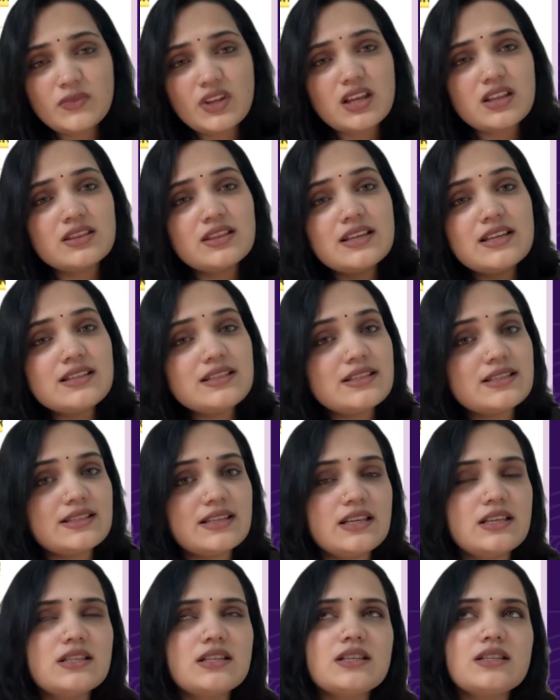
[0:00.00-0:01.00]
These
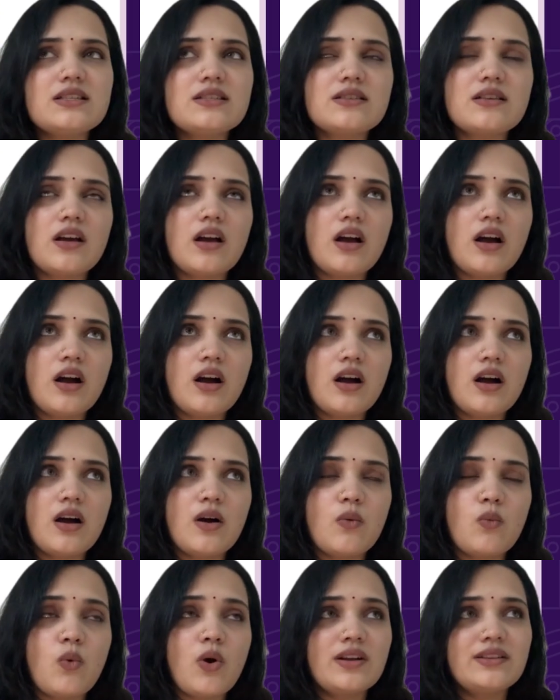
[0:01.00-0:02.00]
diseases,
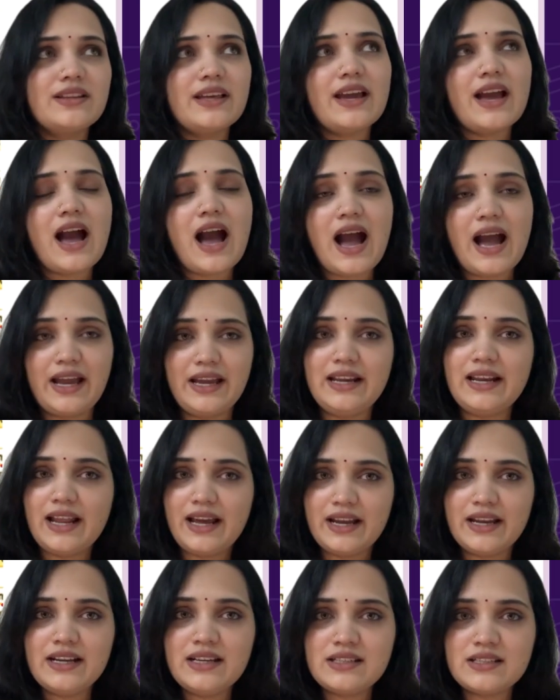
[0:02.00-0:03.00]
what they
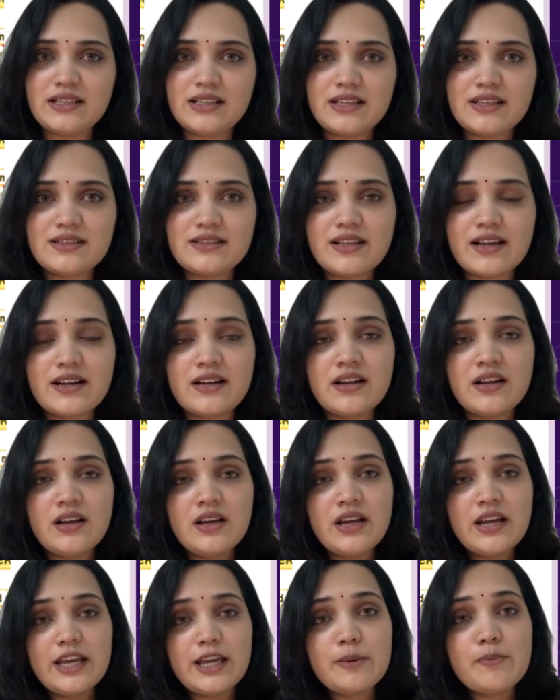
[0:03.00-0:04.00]
highlight is the
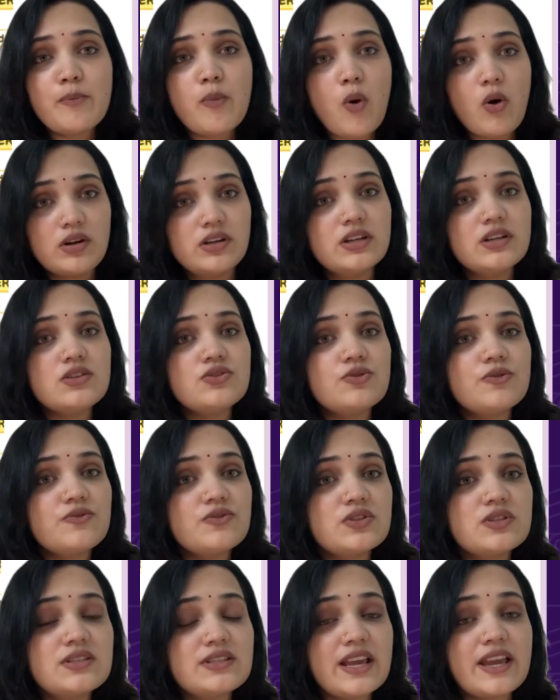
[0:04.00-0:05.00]
importance of
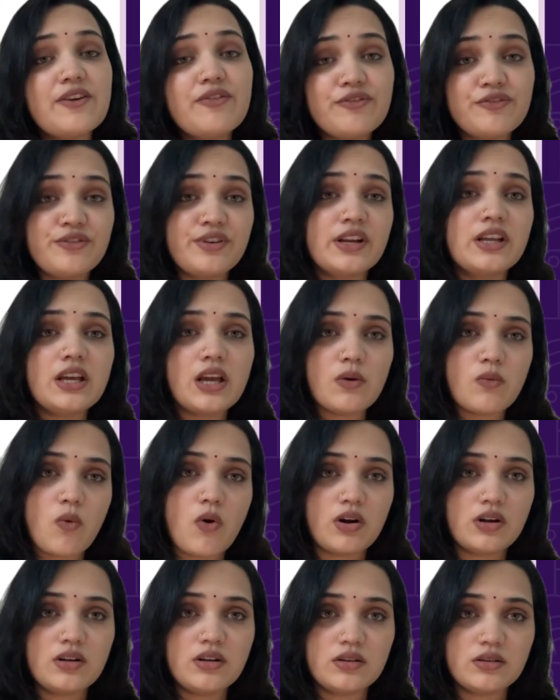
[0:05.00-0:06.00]
safe drinking
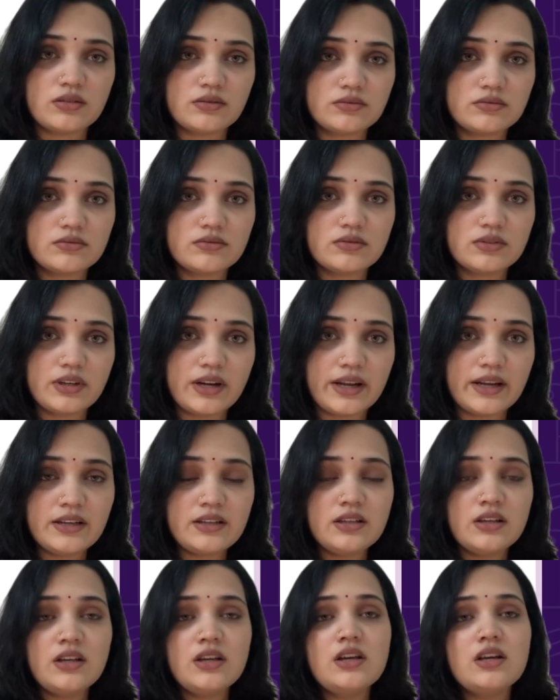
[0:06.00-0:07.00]
water, right?
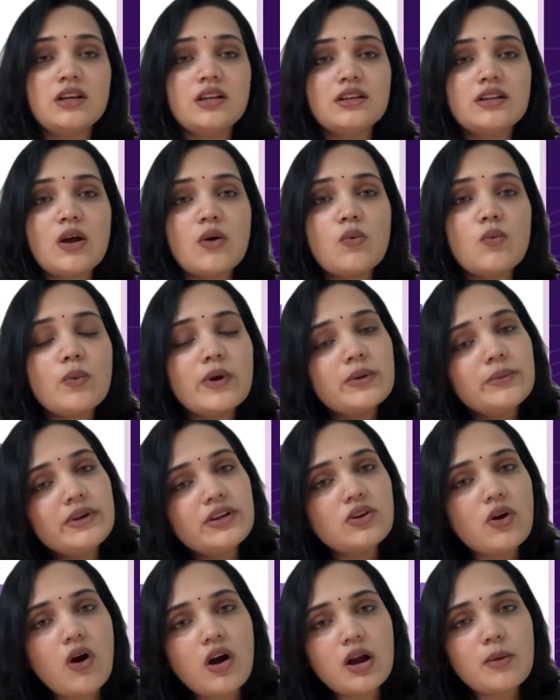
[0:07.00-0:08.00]
Now when we
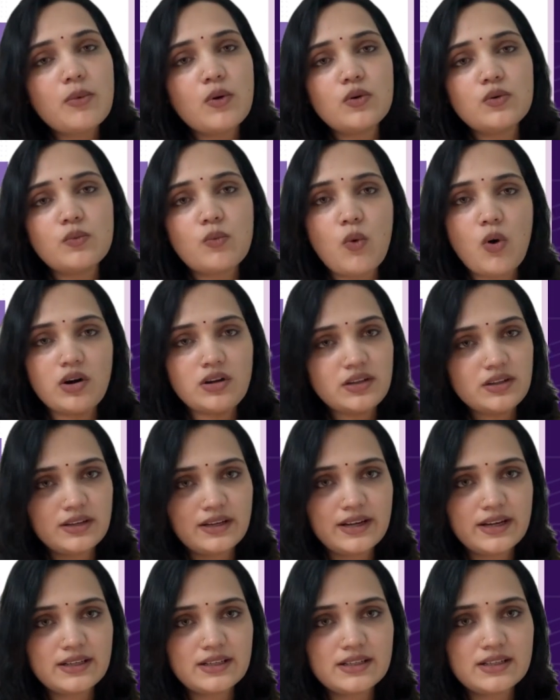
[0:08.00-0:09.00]
talk about water
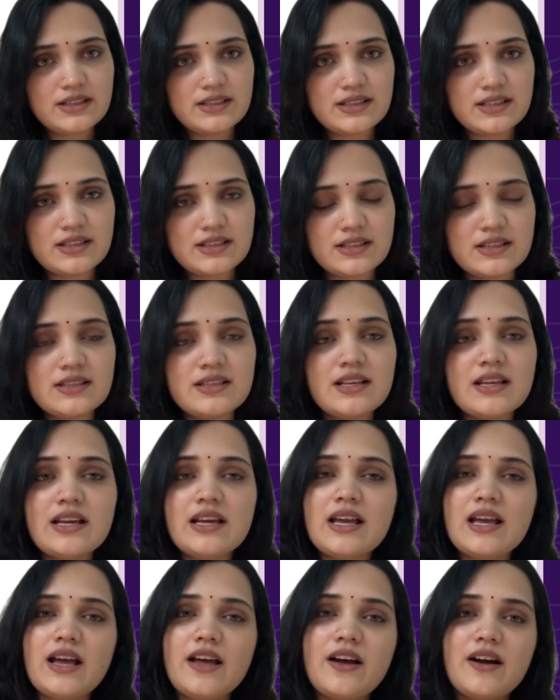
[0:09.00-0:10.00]
related diseases,
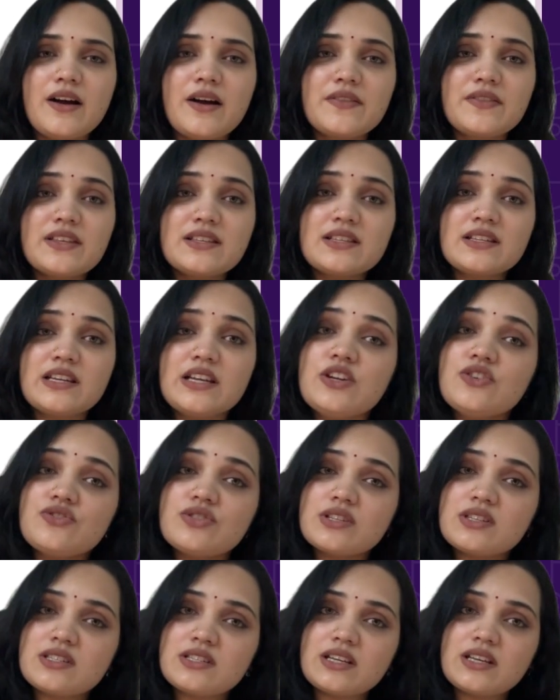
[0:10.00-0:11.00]
there's an
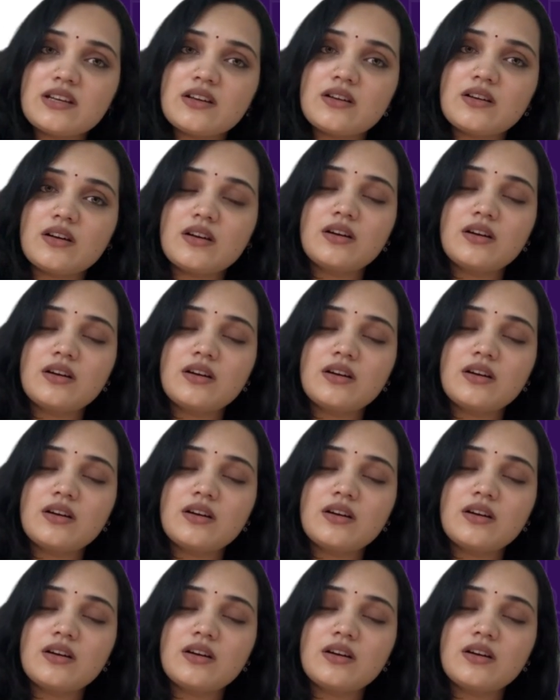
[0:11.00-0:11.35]
interesting